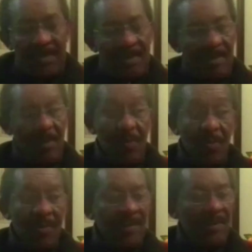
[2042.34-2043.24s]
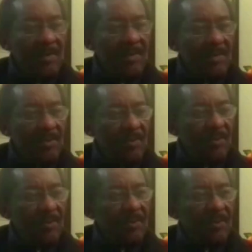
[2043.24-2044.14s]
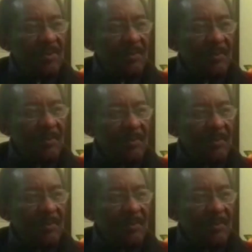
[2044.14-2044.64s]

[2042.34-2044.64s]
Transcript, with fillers: doing our homework and all that stuff, showing us stuff.